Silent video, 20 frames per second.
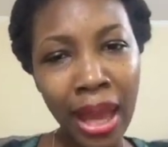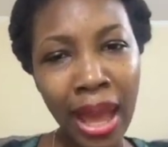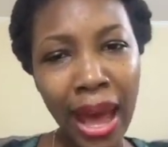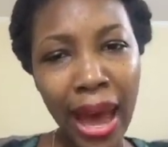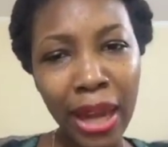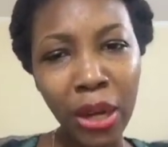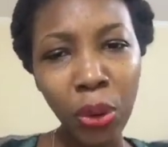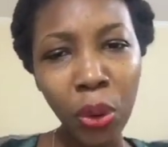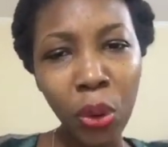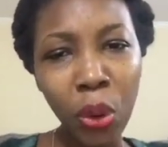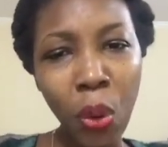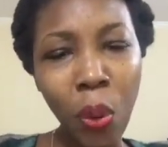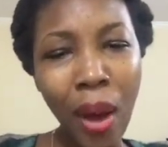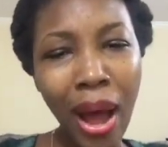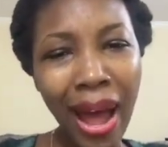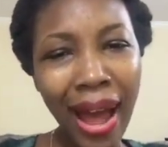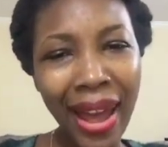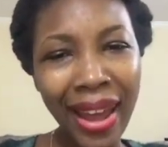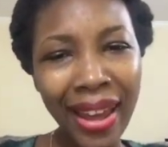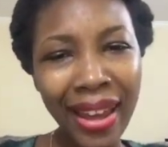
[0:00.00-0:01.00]
I don't know
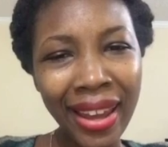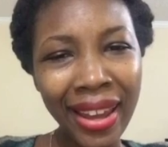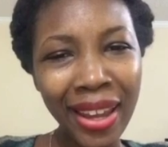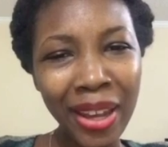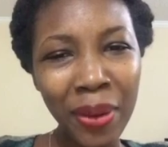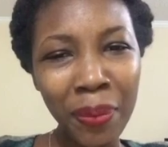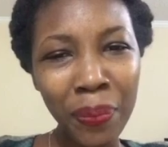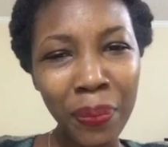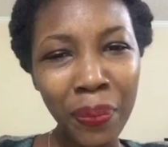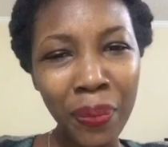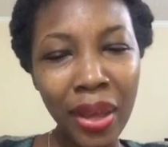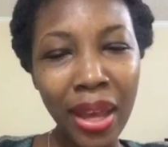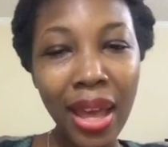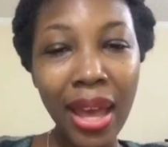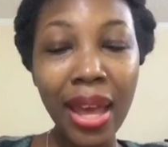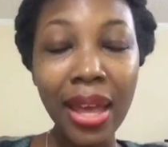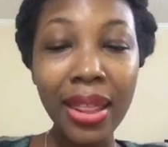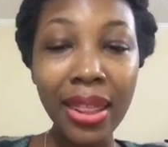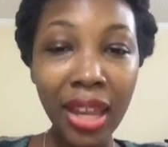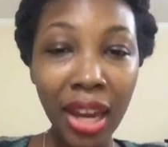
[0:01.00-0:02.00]
why.
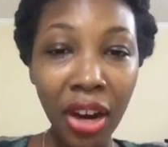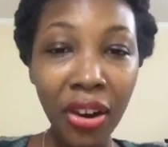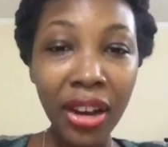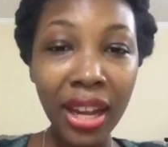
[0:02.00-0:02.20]
There